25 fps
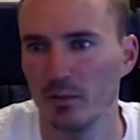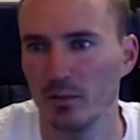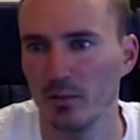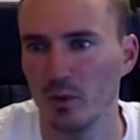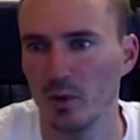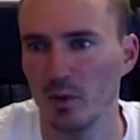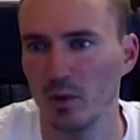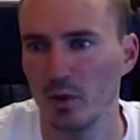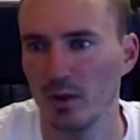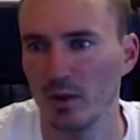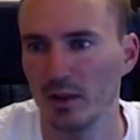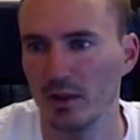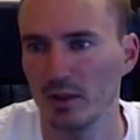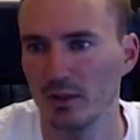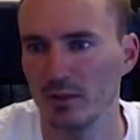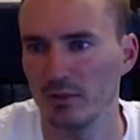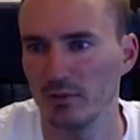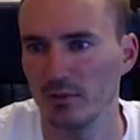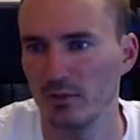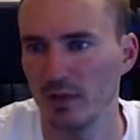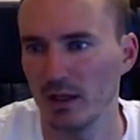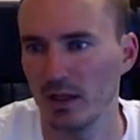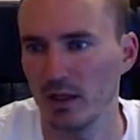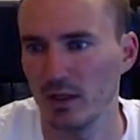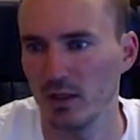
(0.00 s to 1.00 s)
Calling is
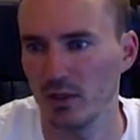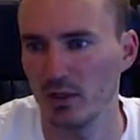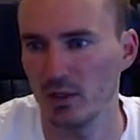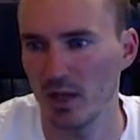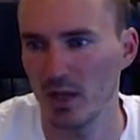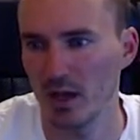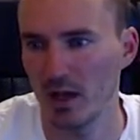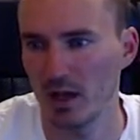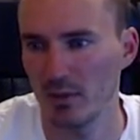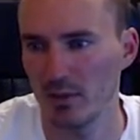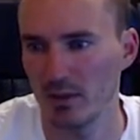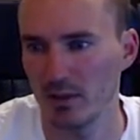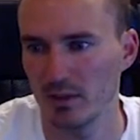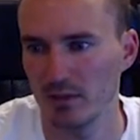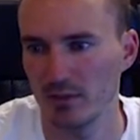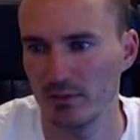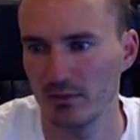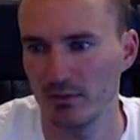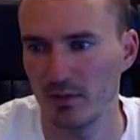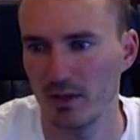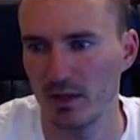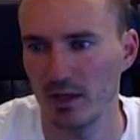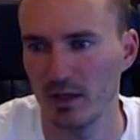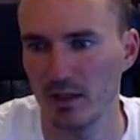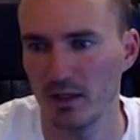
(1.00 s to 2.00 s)
fine, jamming is
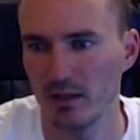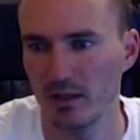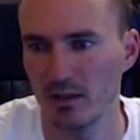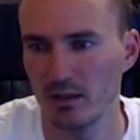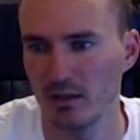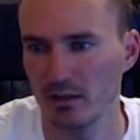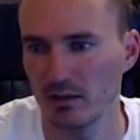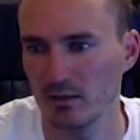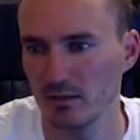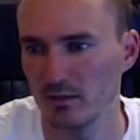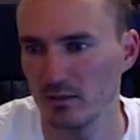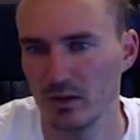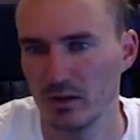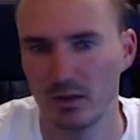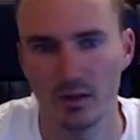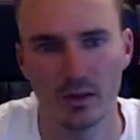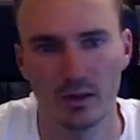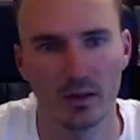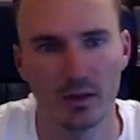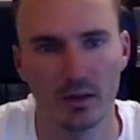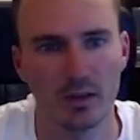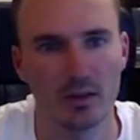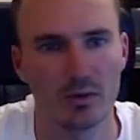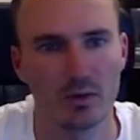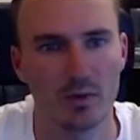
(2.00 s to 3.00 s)
fine.
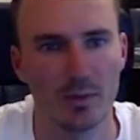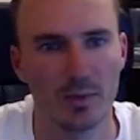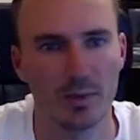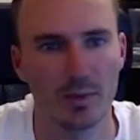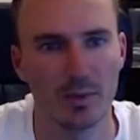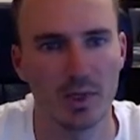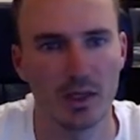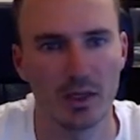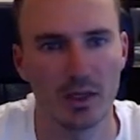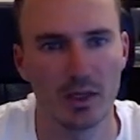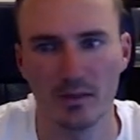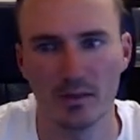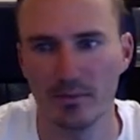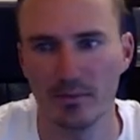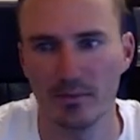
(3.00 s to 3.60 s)
Let's rip it in.